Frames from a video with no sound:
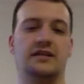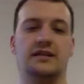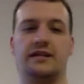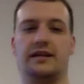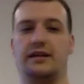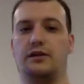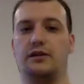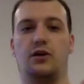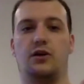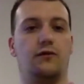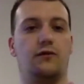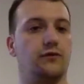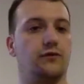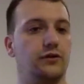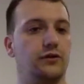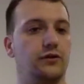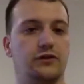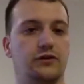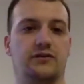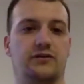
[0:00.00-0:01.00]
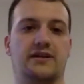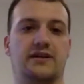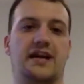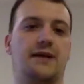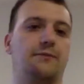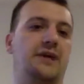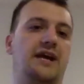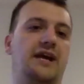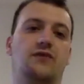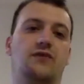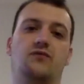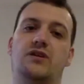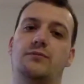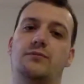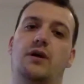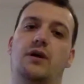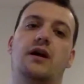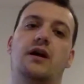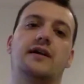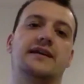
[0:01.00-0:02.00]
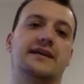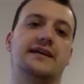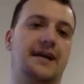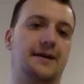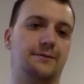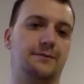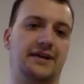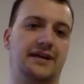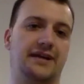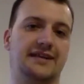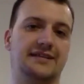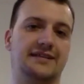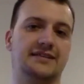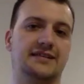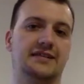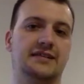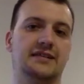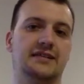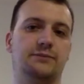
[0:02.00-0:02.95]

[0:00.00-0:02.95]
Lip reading: they can go through nurturing campaigns, remarketing campaigns.